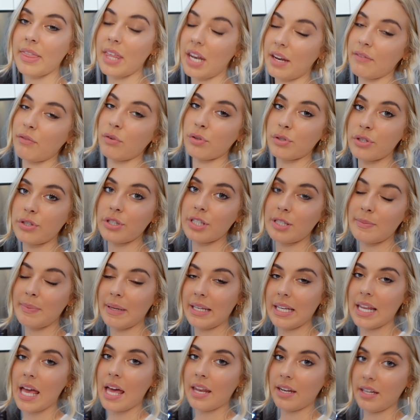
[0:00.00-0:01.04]
then I've also just
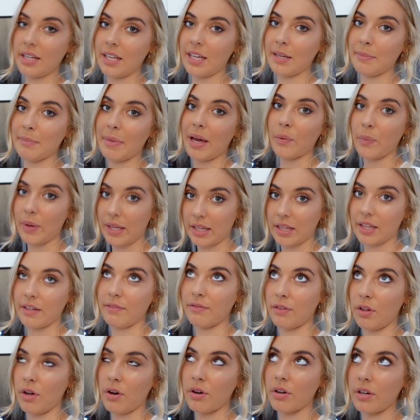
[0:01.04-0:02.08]
been editing my weekly
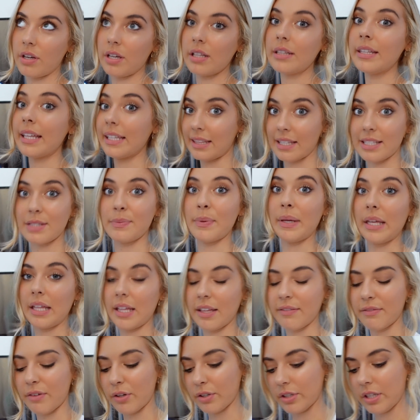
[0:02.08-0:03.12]
vlog, like this
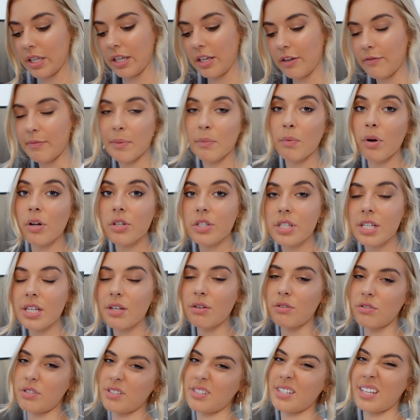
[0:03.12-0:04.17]
weekly vlog that you've been watching,
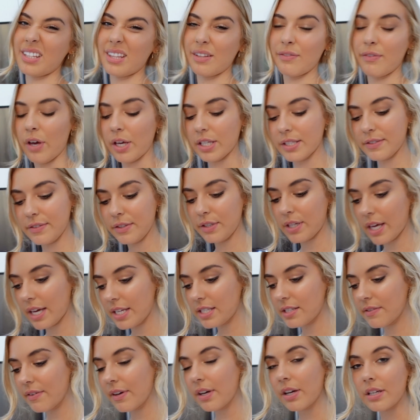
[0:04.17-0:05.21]
or just like the first few
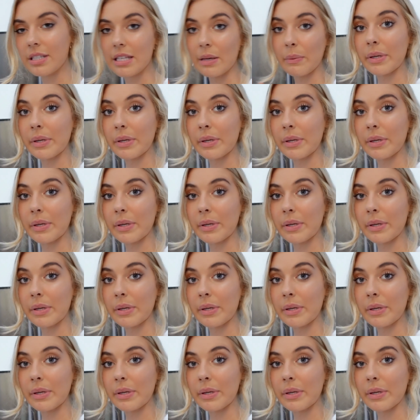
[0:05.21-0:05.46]
days of it, because I